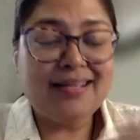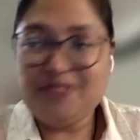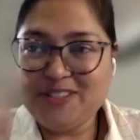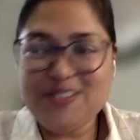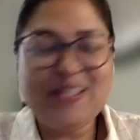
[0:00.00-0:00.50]

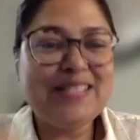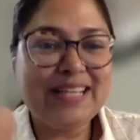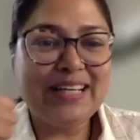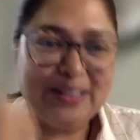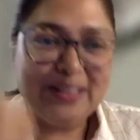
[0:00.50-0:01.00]
first thing is
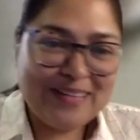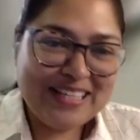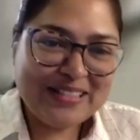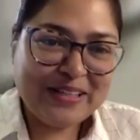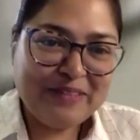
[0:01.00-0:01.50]
I allow
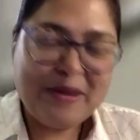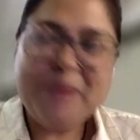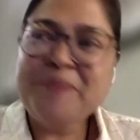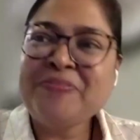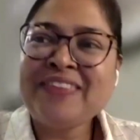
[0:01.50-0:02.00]
myself.
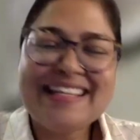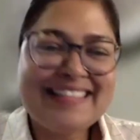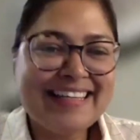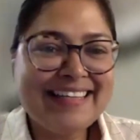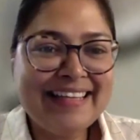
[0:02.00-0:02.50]

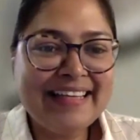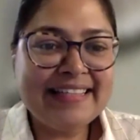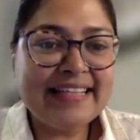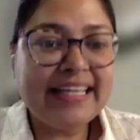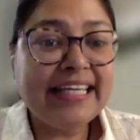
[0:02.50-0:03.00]
Second thing
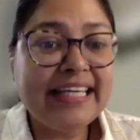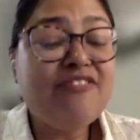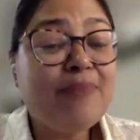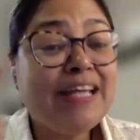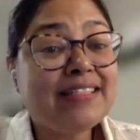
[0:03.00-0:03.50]
is I
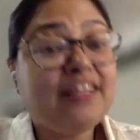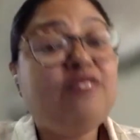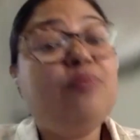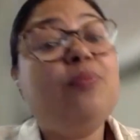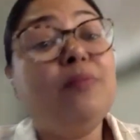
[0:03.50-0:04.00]
give
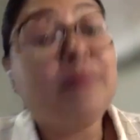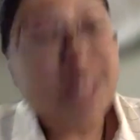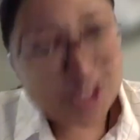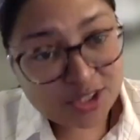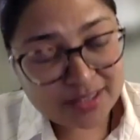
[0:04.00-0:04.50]
myself
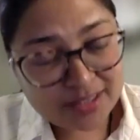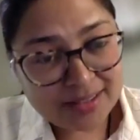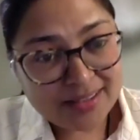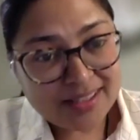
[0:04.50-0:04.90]
permission